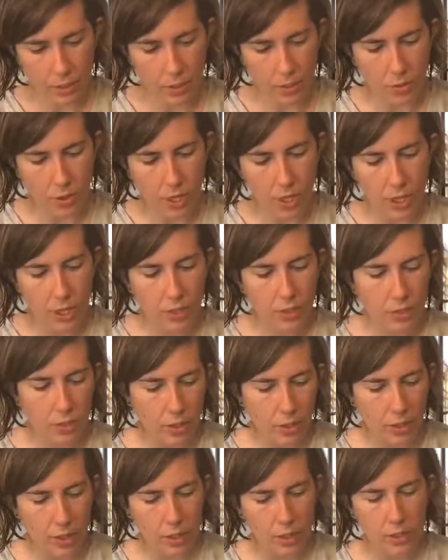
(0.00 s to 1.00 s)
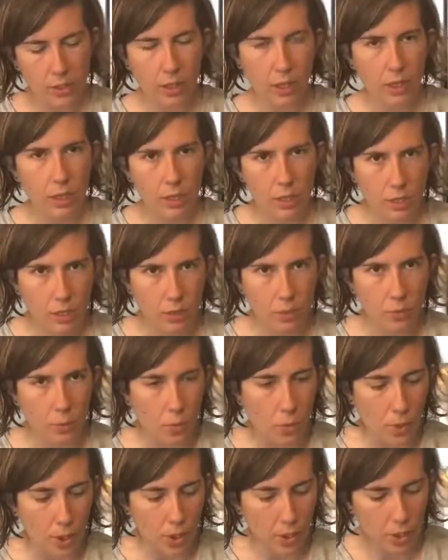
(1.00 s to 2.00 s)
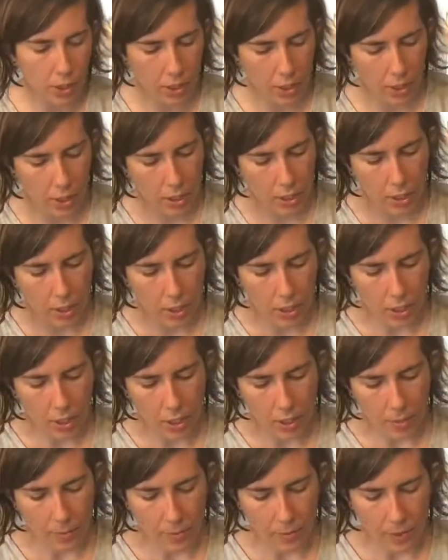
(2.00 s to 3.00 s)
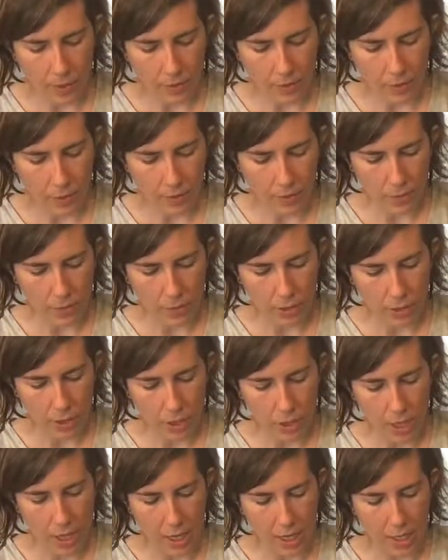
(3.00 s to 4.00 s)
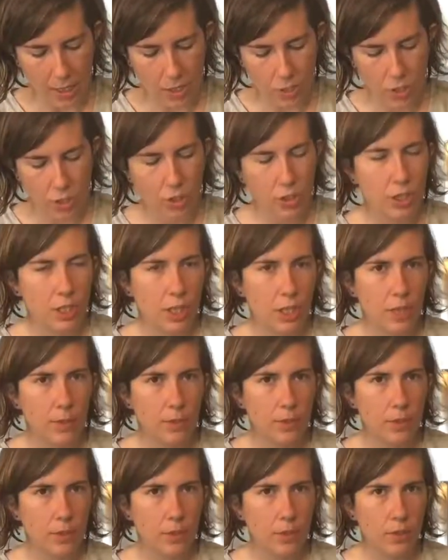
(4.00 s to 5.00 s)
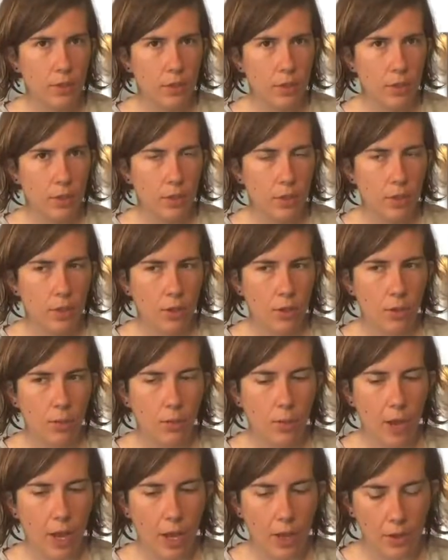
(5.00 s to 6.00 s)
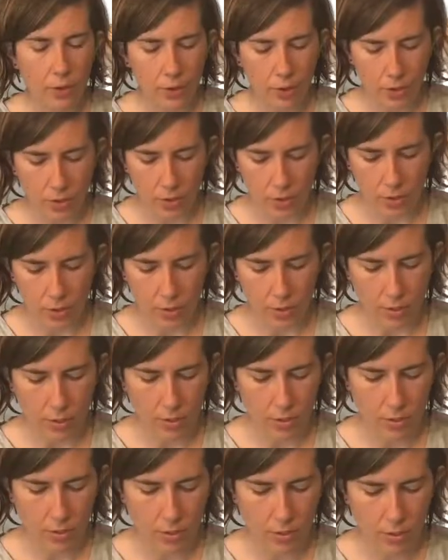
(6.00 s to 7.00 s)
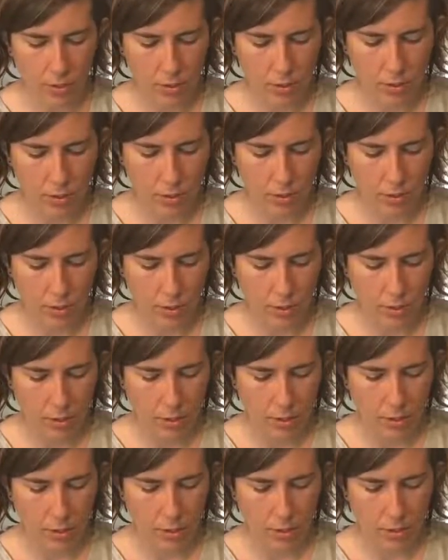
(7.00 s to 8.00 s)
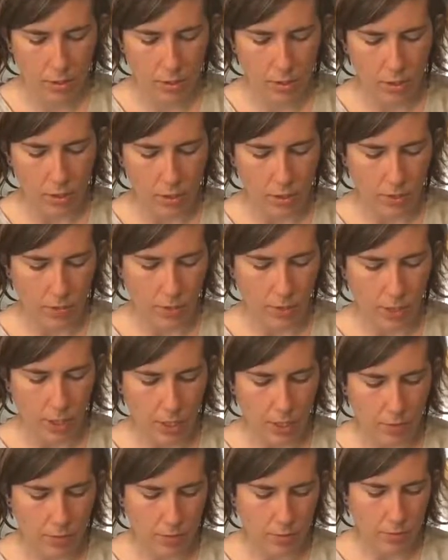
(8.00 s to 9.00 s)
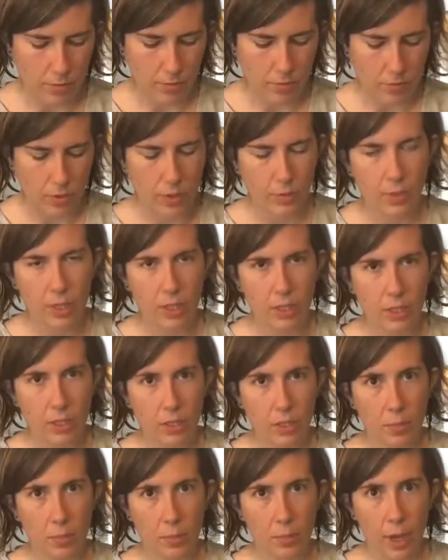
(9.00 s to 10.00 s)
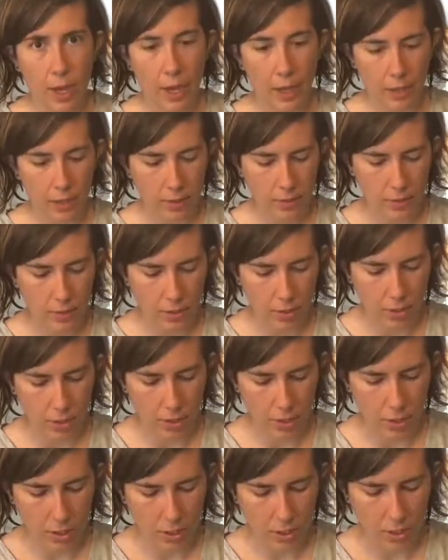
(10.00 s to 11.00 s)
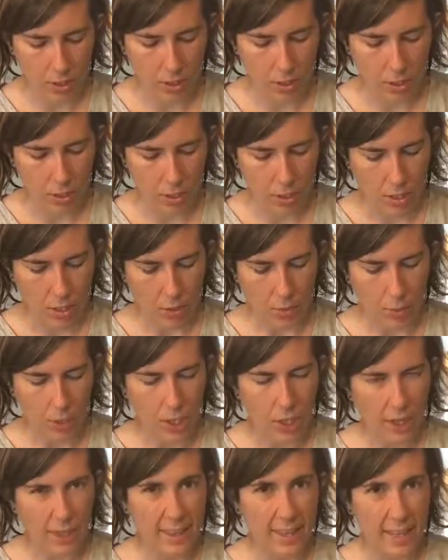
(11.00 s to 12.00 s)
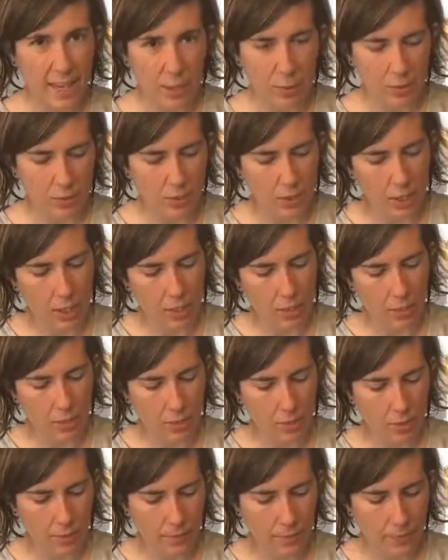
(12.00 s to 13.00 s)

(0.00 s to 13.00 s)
you can do it on the inside, it does work. But if you ever want to change your tips while you're, you know, without replacing your bag essentially, you put it on the outside. So